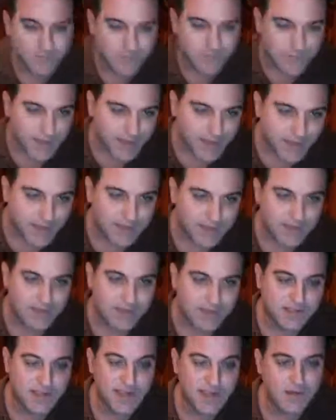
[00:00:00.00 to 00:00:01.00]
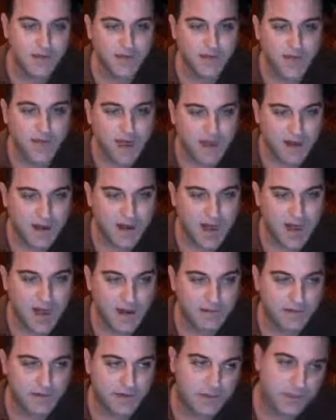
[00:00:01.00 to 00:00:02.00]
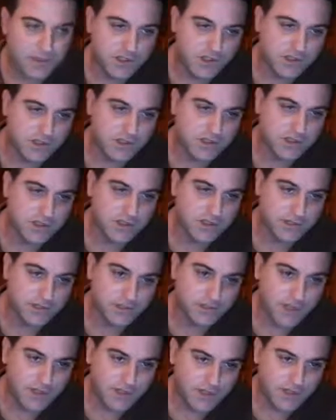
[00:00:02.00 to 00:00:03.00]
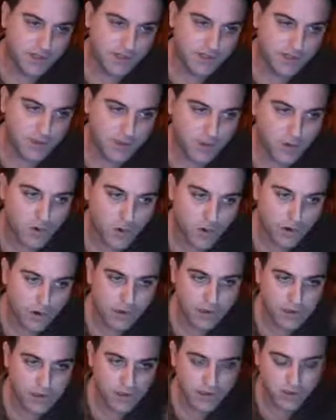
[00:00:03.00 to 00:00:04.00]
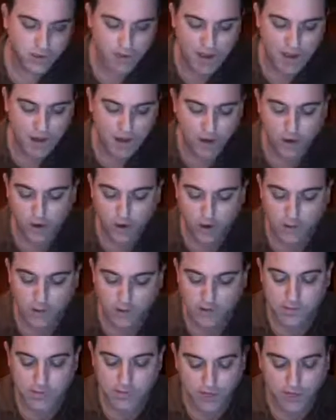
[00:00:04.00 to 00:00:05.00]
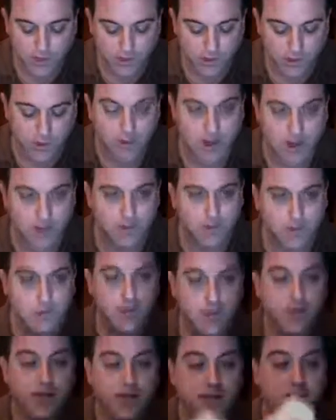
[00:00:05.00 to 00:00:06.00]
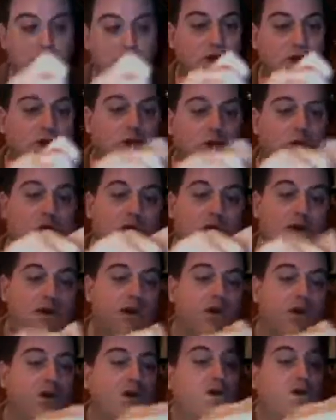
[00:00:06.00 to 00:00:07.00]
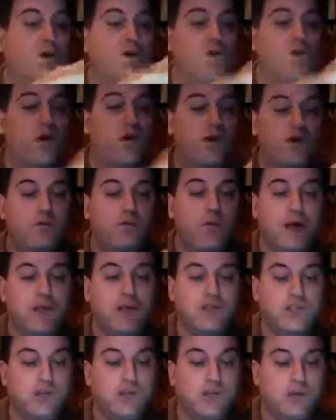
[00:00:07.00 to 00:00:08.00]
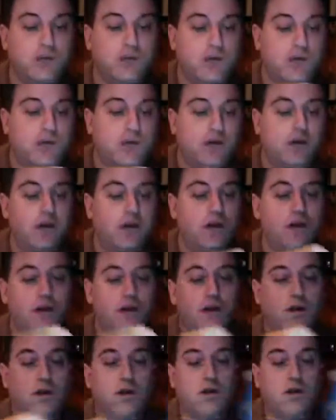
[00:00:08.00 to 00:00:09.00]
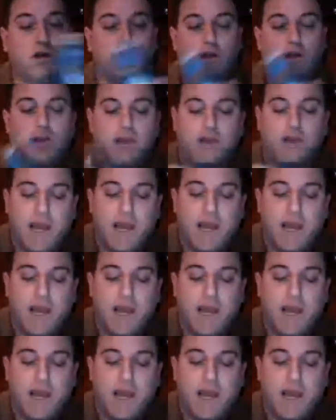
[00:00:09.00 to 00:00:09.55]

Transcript: like I said, safely 8.5 inches by 6.25 inches around. Girth is measured around the penis, so when you measure, get